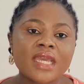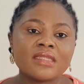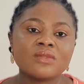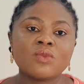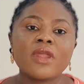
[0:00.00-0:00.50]

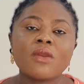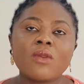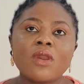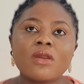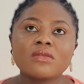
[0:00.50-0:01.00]
And
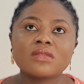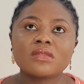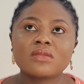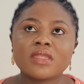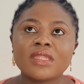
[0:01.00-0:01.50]

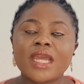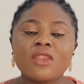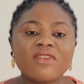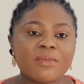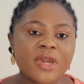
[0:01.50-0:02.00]
what thing I
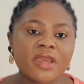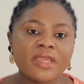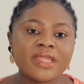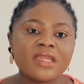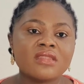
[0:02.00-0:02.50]
love about
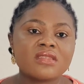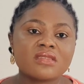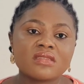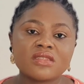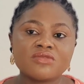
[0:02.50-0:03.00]
it, that
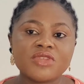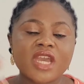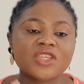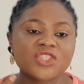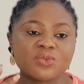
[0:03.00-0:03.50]
the
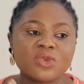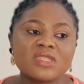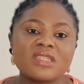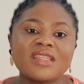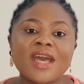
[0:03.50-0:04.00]
reaction
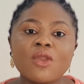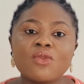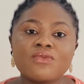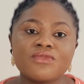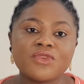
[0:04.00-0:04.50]
wasn't that
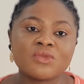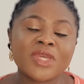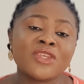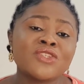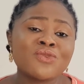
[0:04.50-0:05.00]
obvious.
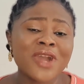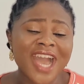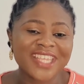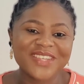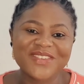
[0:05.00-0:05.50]
But I don't
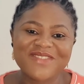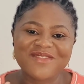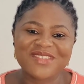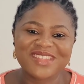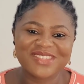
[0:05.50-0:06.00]
want
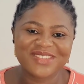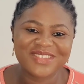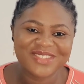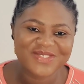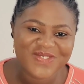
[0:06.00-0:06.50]
my money to
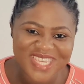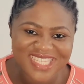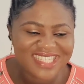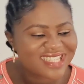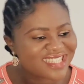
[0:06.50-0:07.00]
go to
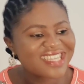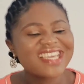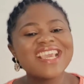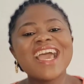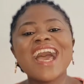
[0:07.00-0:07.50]
waste.
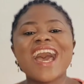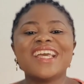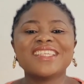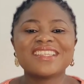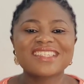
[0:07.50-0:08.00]

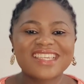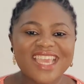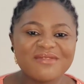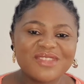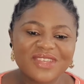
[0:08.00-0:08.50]
I just
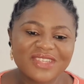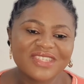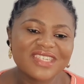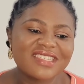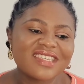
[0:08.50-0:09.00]
kept
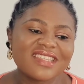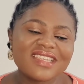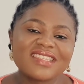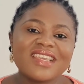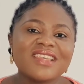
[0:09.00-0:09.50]
on using
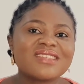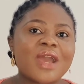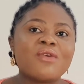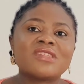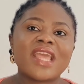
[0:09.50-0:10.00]
it.
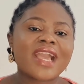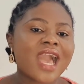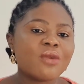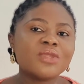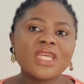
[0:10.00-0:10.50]
So I was like,
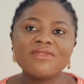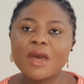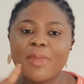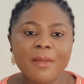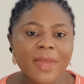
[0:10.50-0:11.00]
I will
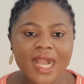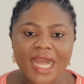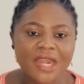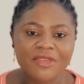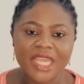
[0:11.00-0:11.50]
never buy
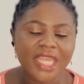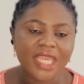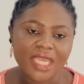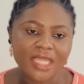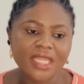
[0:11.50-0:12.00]
Makari
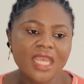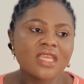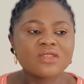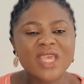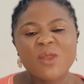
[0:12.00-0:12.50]
again.
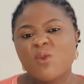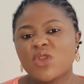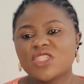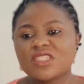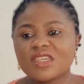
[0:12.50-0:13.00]
So I
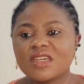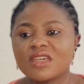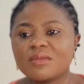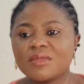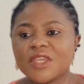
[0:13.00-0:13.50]
watched
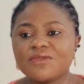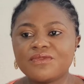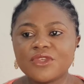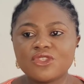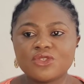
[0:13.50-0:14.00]
a
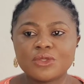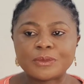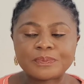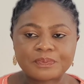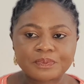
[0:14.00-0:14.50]

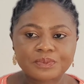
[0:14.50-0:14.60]
video.